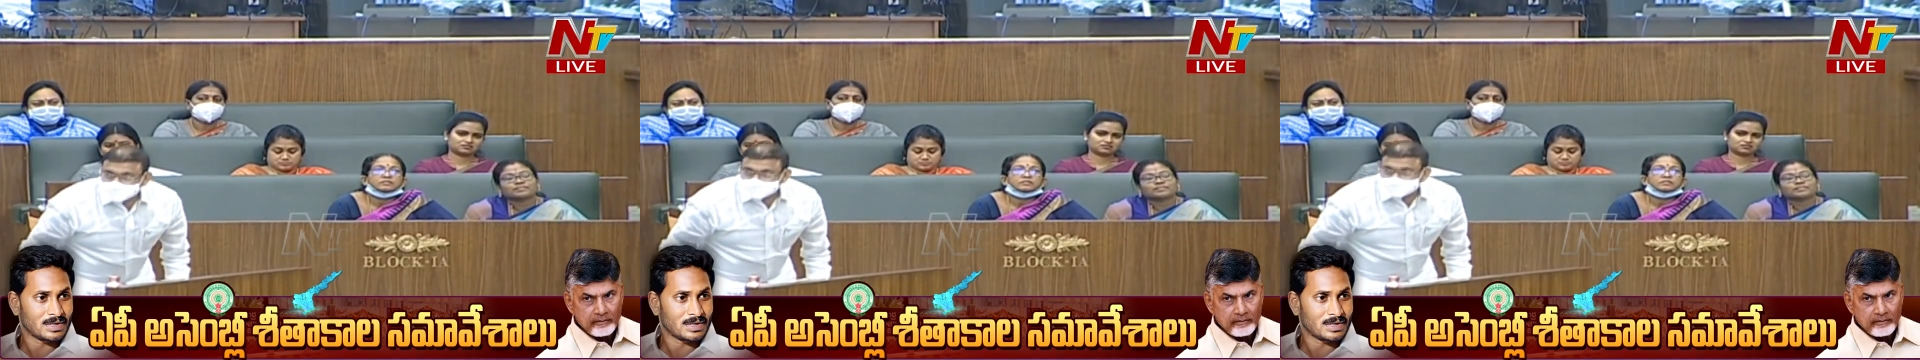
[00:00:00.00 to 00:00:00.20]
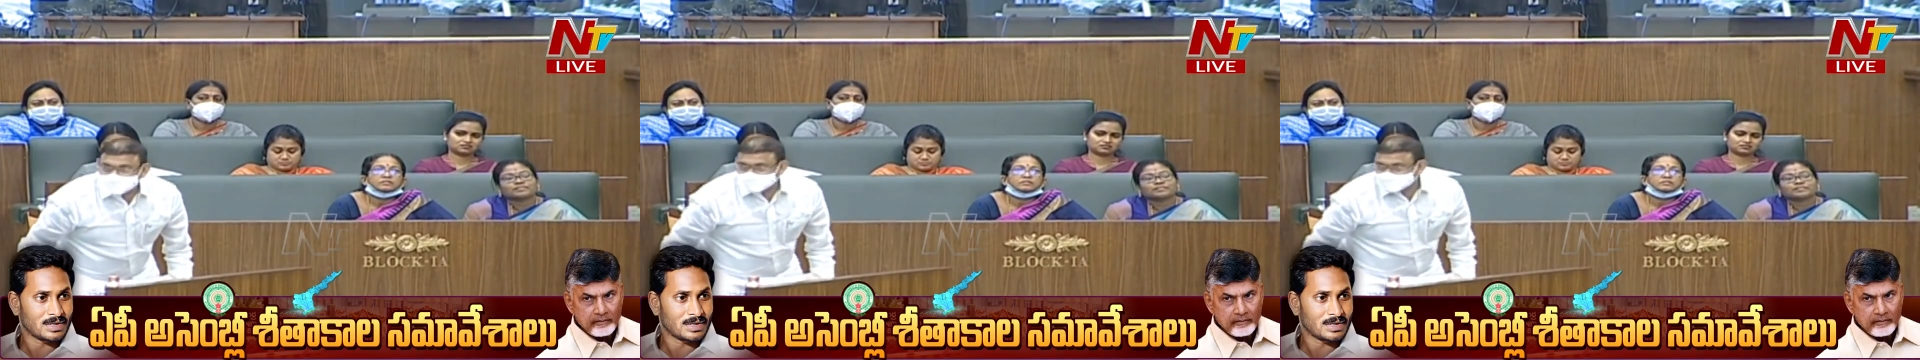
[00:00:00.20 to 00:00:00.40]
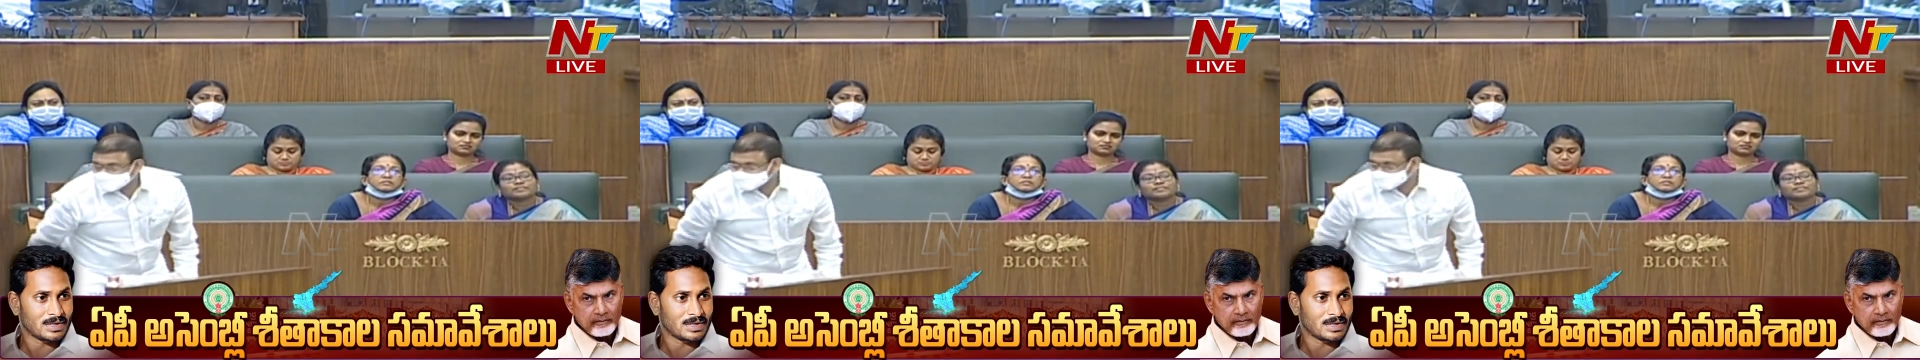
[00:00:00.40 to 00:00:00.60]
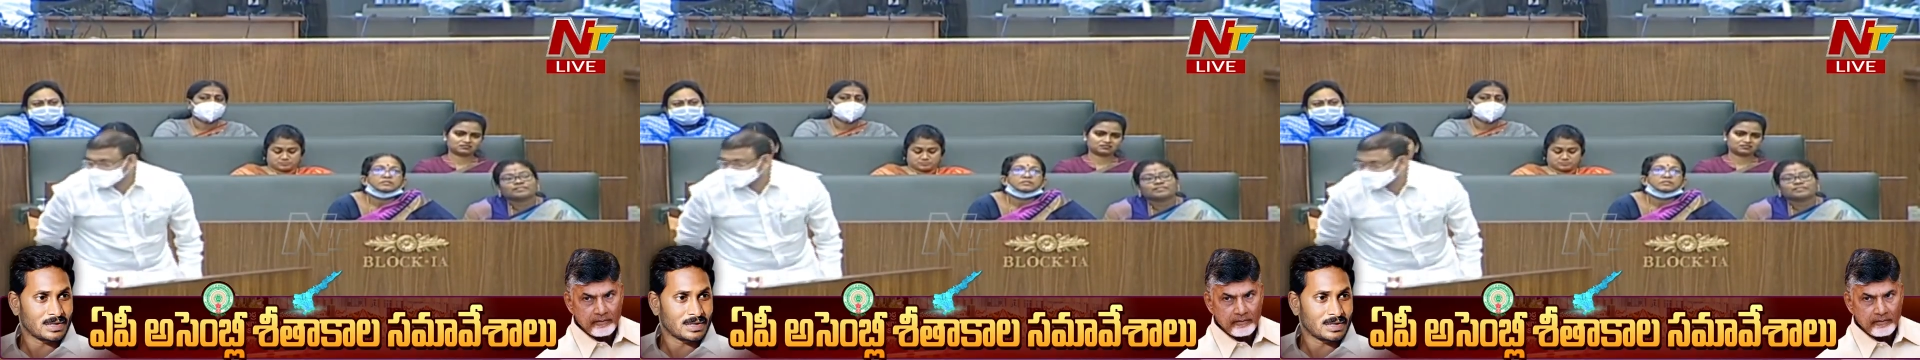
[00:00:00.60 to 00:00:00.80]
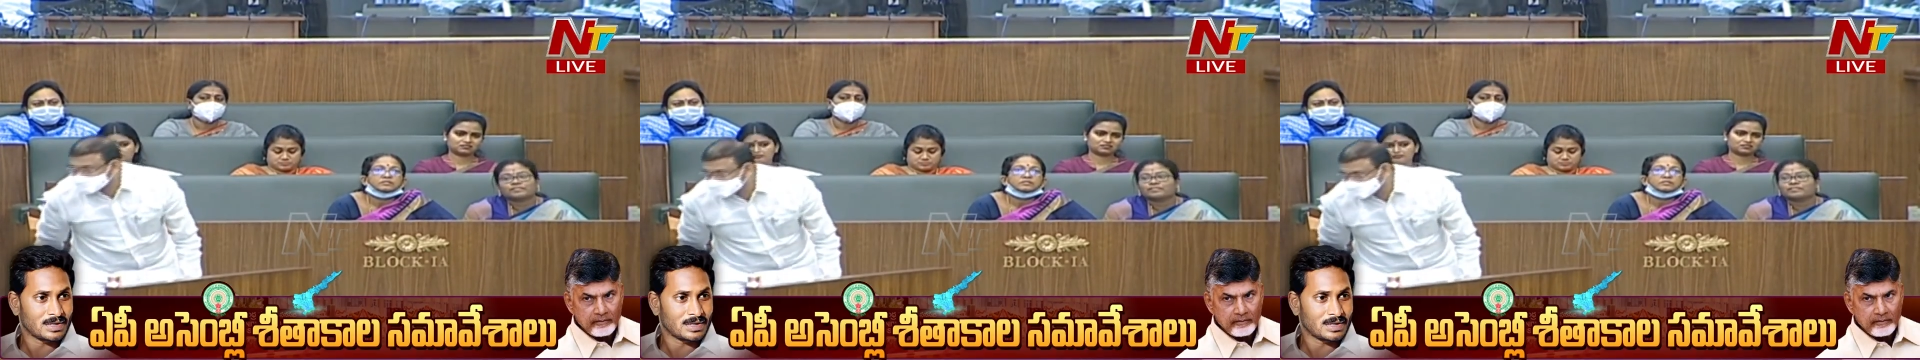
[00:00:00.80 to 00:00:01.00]

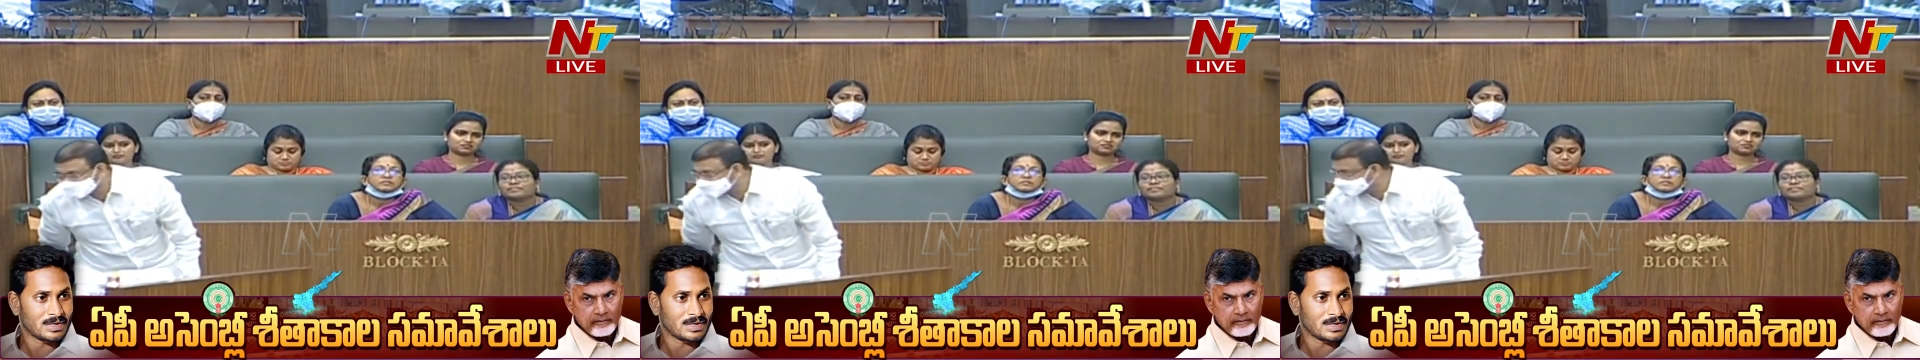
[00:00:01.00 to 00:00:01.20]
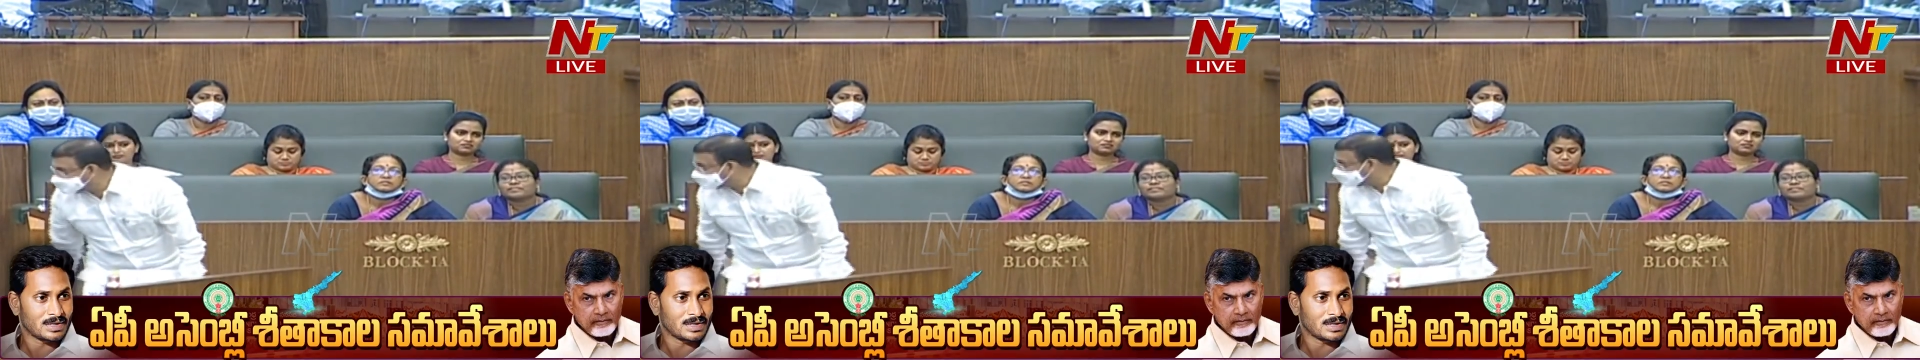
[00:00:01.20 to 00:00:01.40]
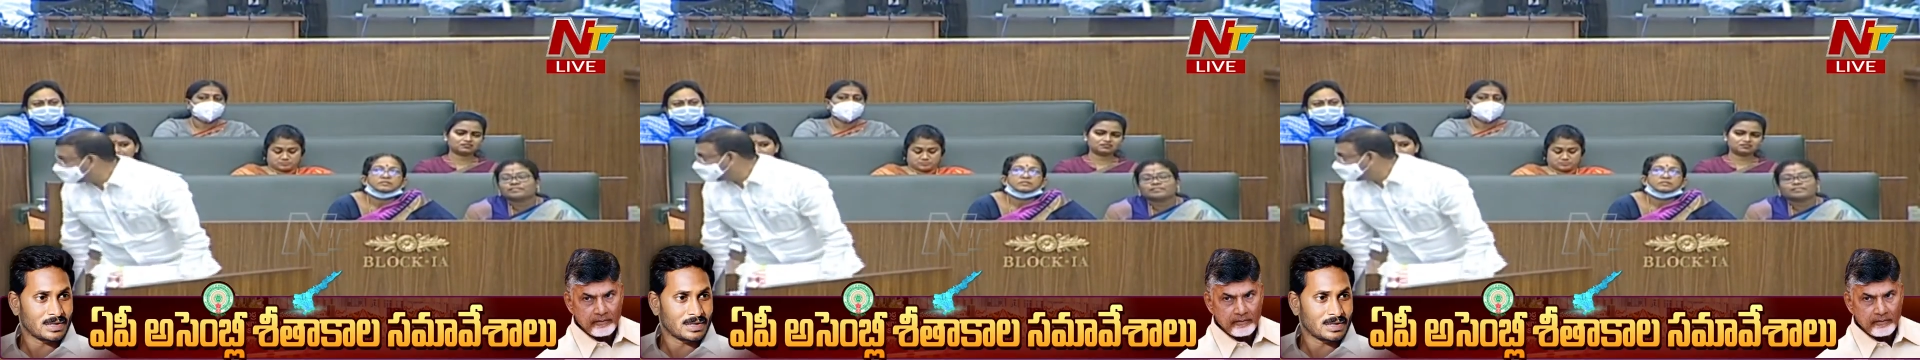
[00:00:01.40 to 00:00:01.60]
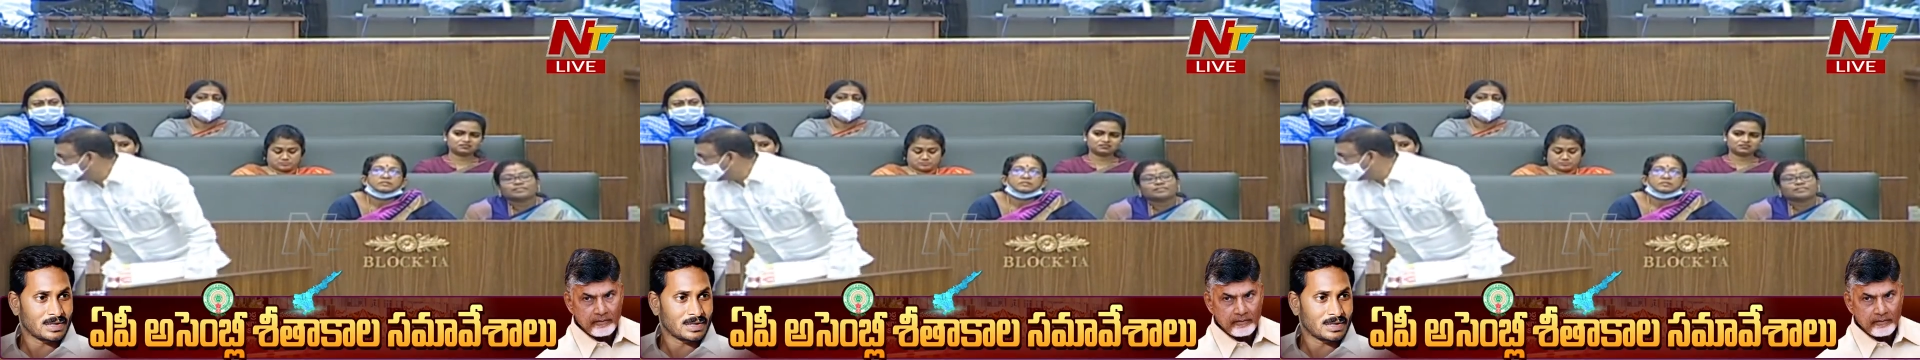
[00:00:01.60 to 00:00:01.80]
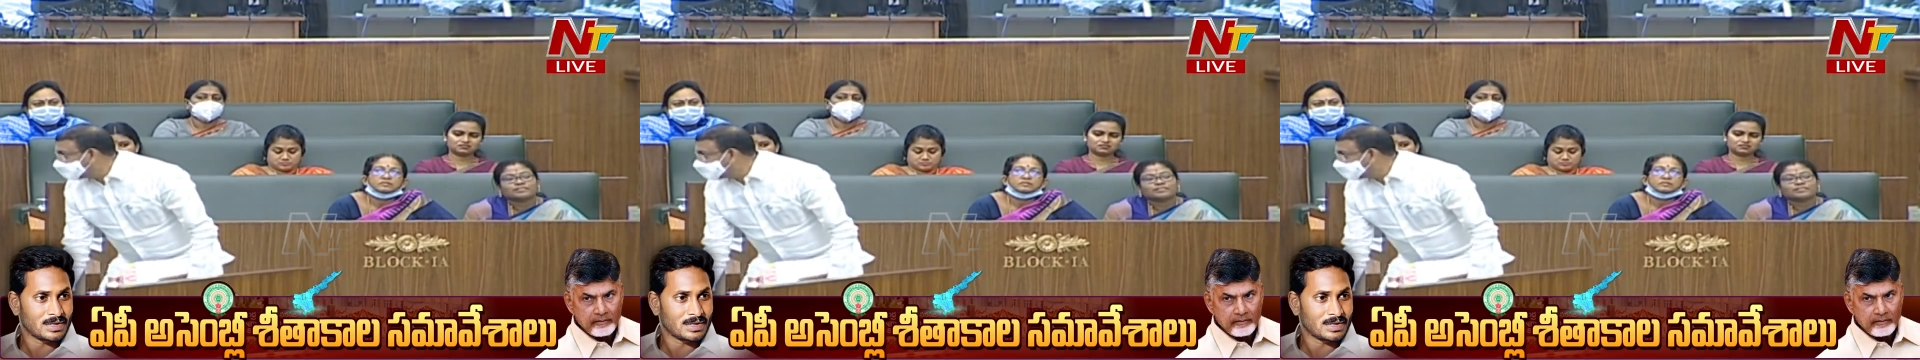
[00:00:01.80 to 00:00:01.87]
(no one is talking)